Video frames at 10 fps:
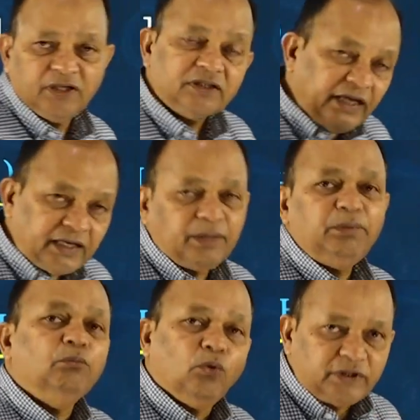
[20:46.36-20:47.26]
There can be
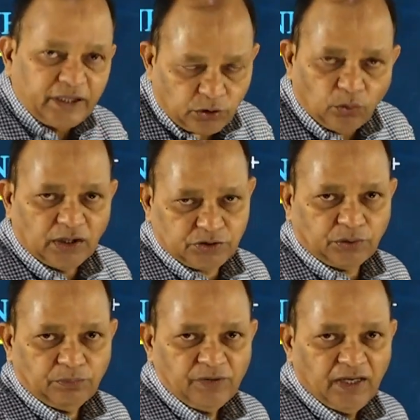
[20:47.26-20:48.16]
more than two
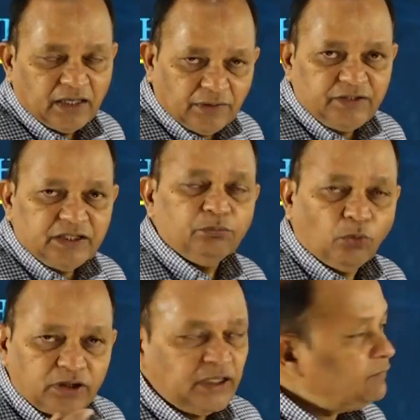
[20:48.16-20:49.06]
also. If there is
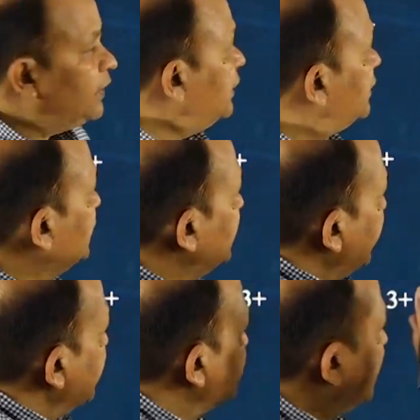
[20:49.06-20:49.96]
more than one,
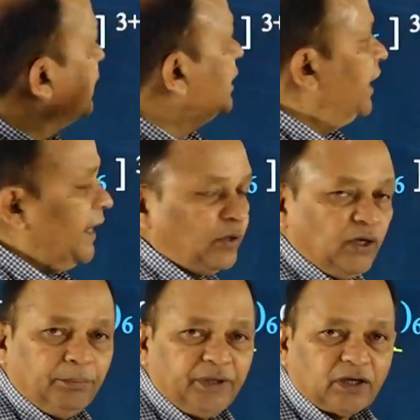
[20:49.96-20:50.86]
it is the
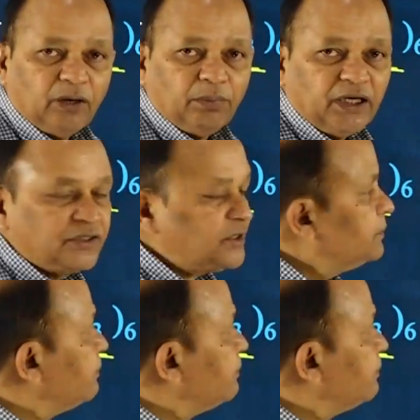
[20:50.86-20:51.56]
heteroleptic complex.